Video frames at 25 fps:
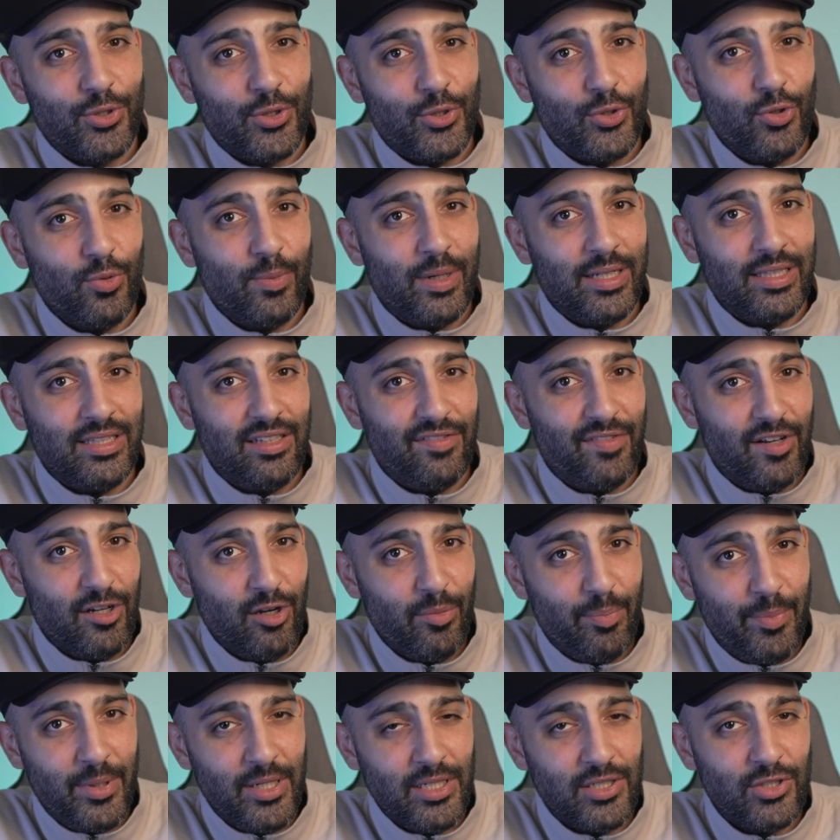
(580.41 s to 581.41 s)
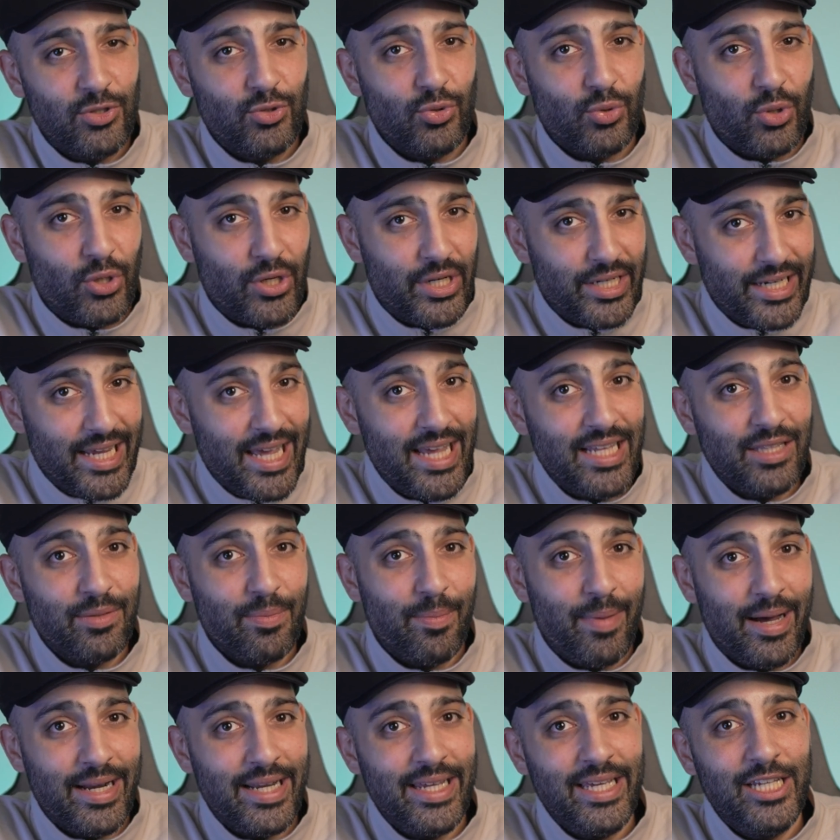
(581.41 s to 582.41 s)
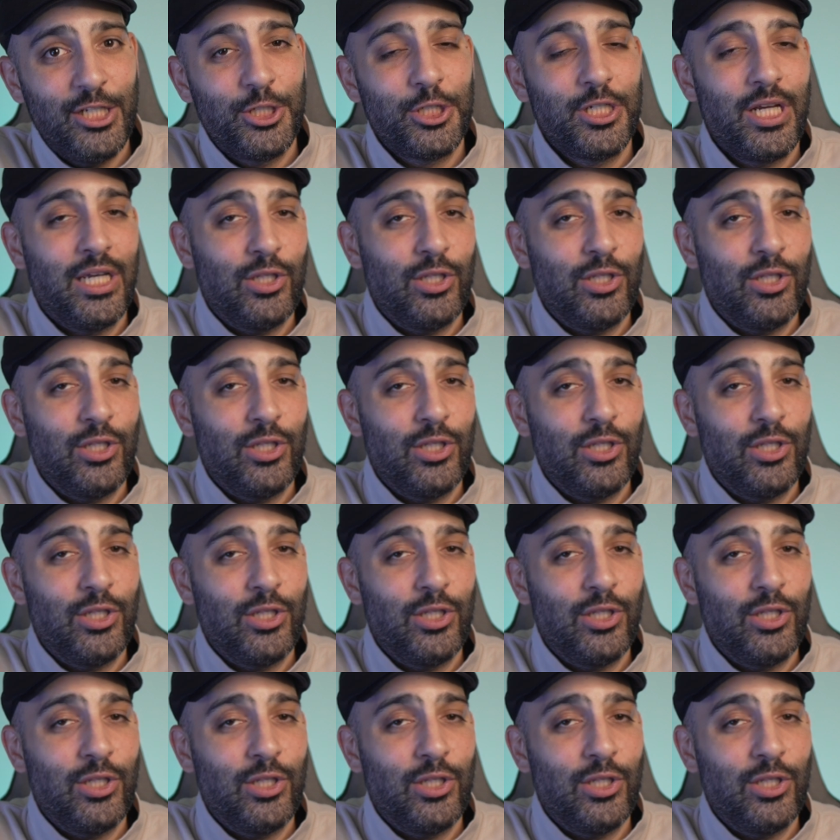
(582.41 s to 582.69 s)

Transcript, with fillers: human developers to create, manage,